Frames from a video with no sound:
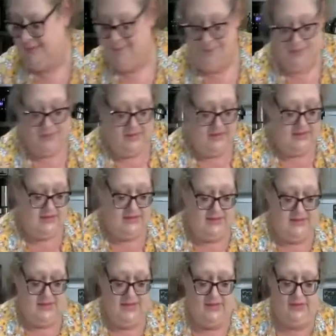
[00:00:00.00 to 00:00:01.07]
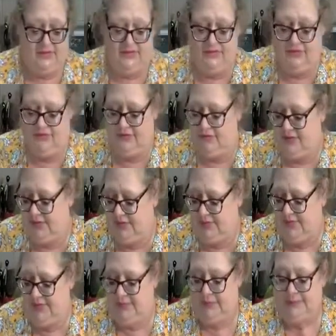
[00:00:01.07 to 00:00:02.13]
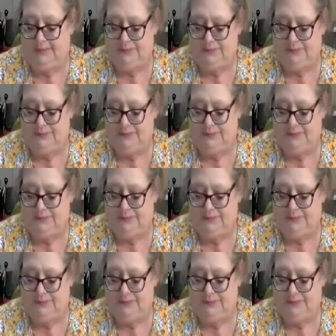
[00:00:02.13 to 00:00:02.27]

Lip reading: But this is like real food for real people.